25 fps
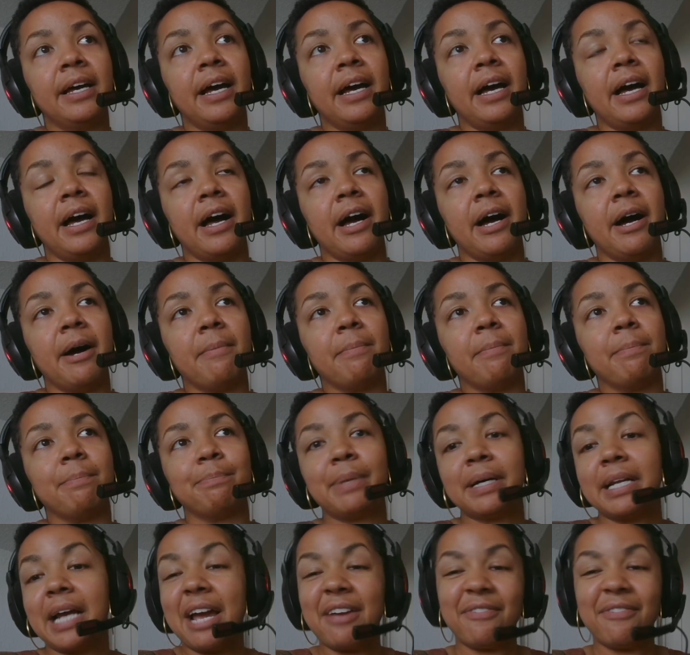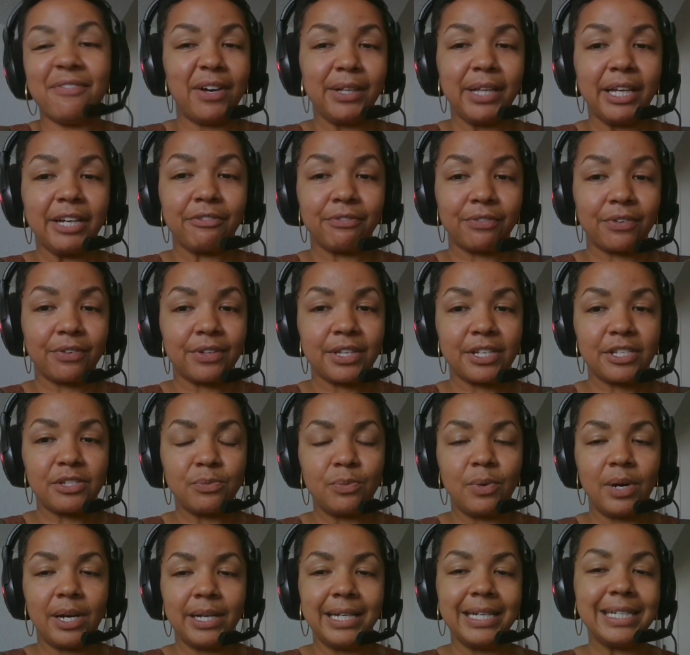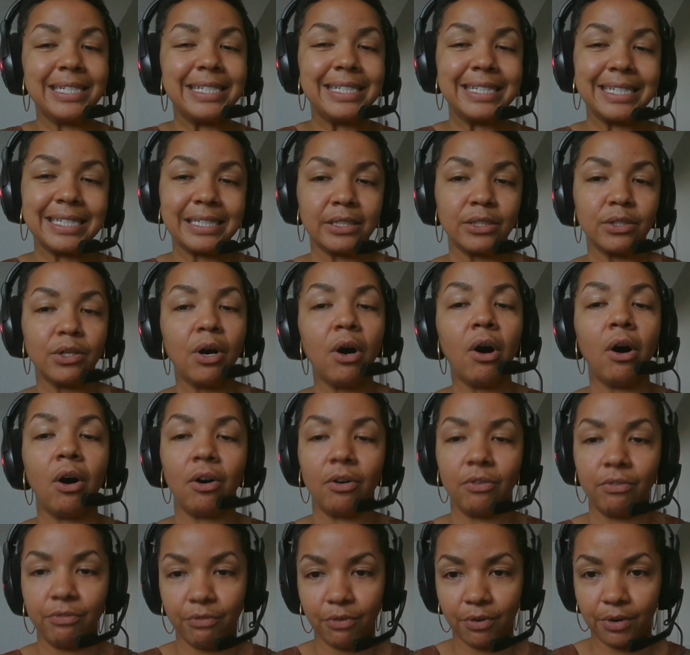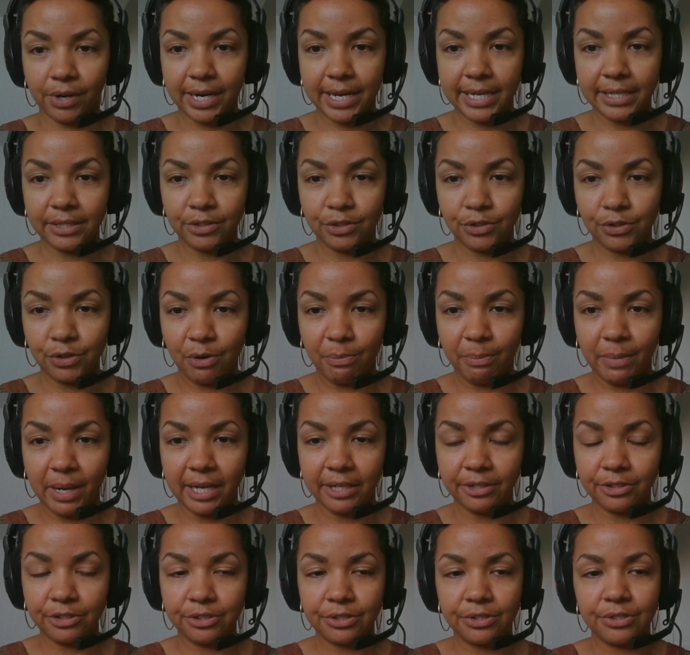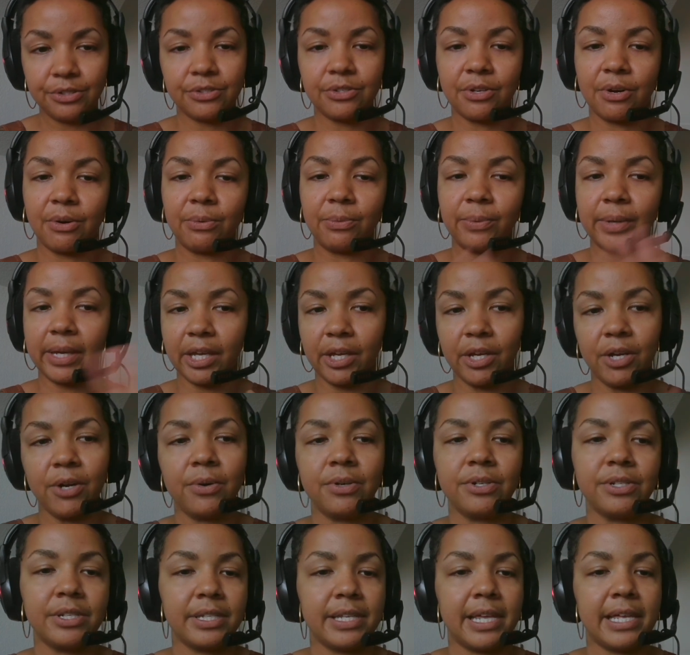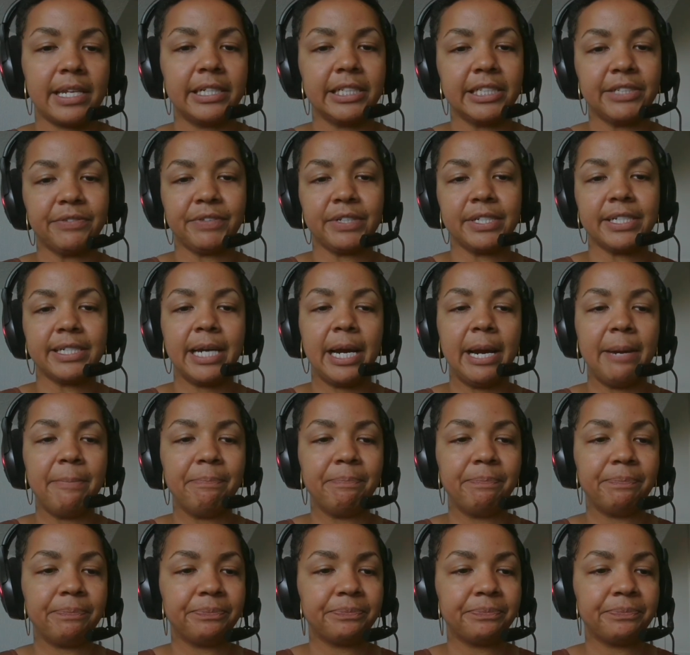But I felt like for this one, it didn't call for it so much. So we can go into that at a different time.